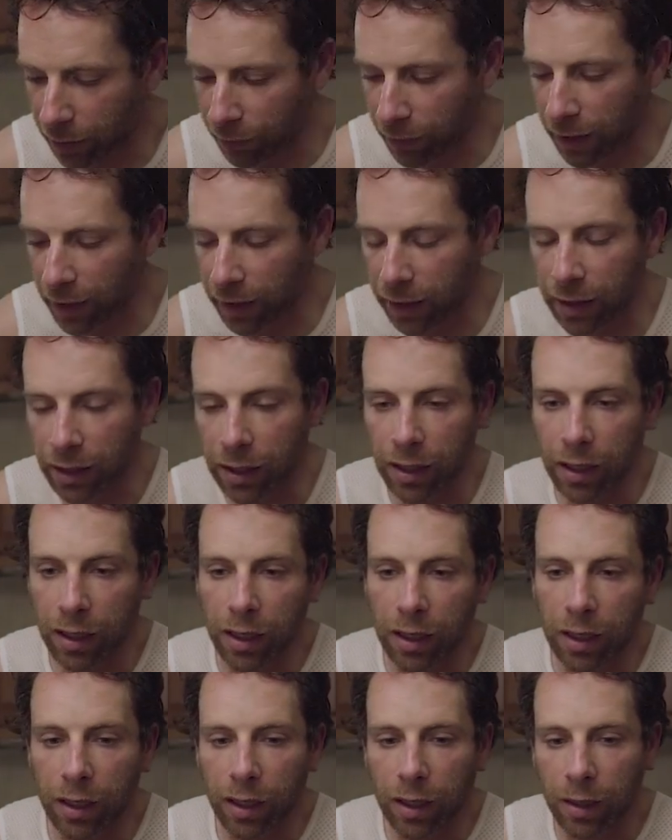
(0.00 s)
very
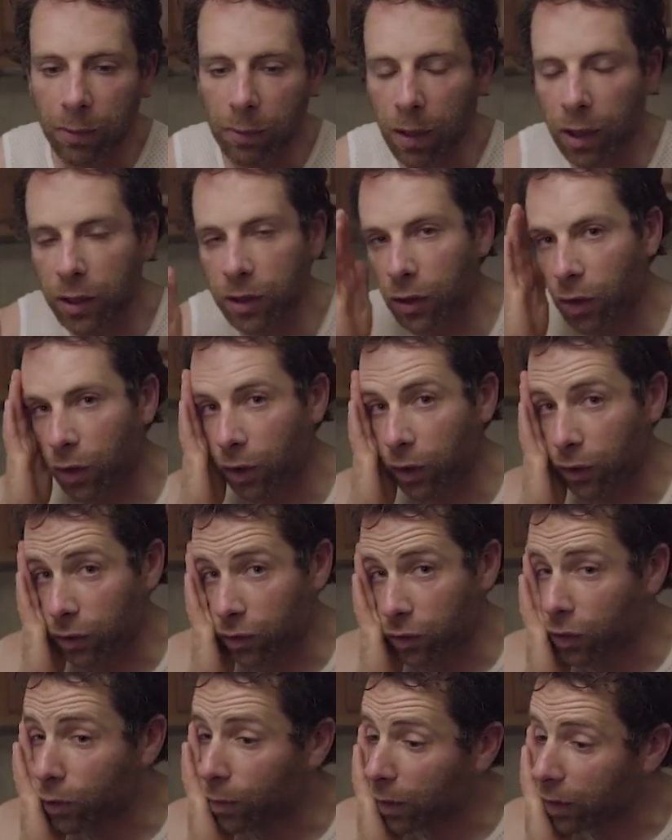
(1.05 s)
much longer than
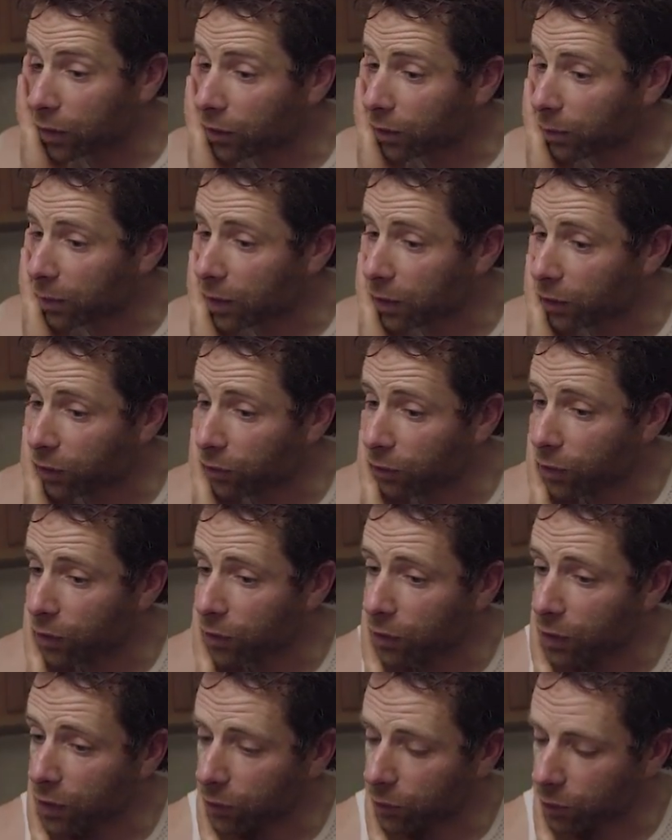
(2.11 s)
2 months I've been on the
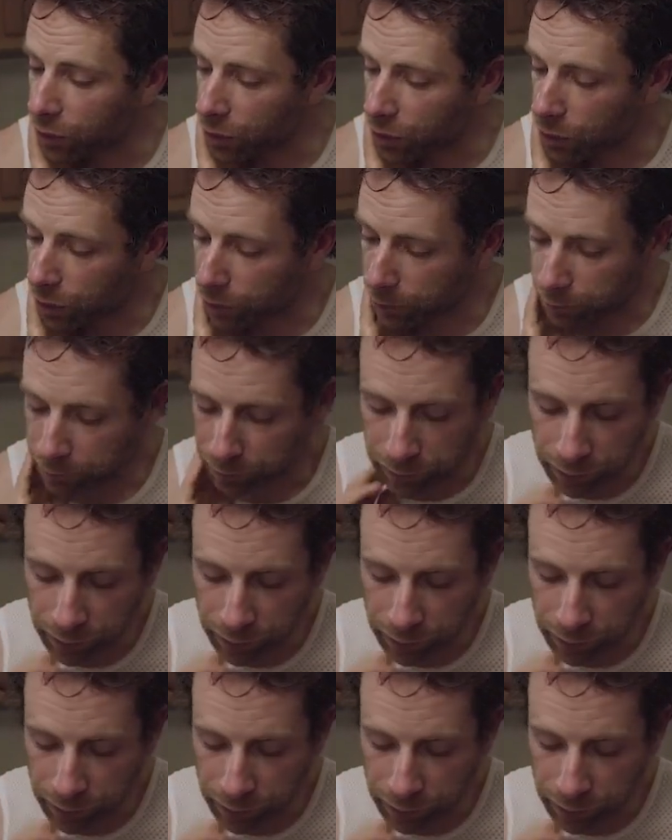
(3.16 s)
road, that's for sure.